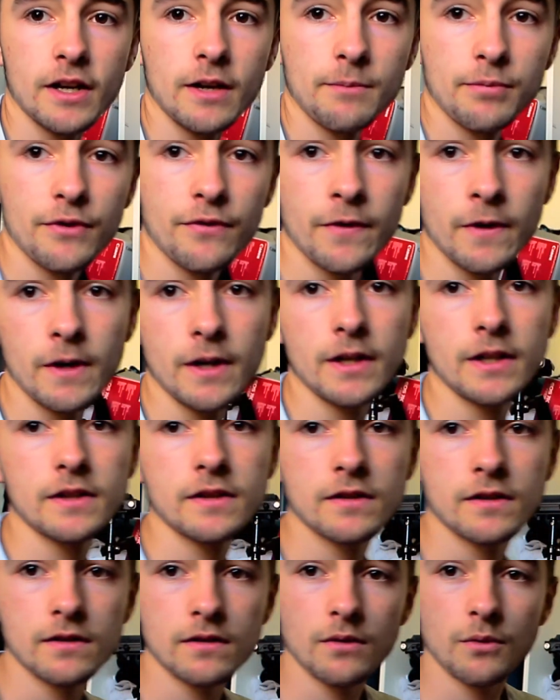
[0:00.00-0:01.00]
I prefer it
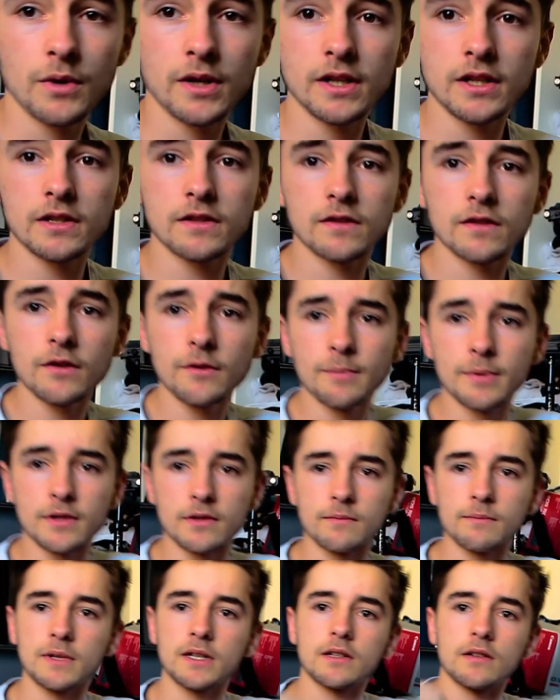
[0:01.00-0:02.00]
when it's
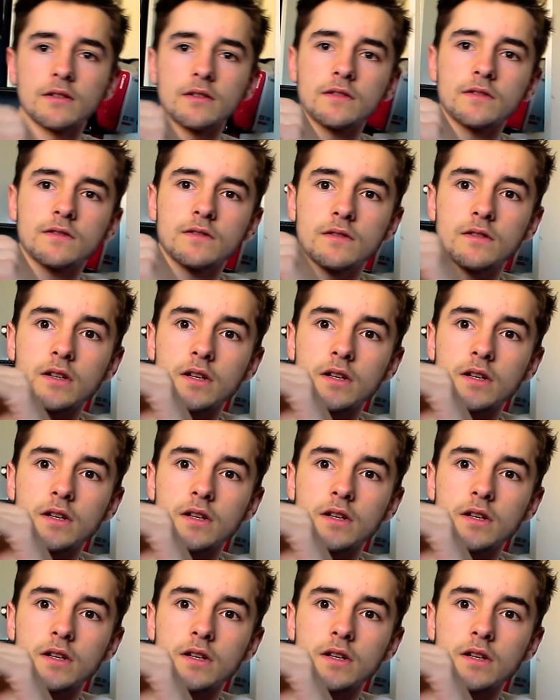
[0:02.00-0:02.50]
open because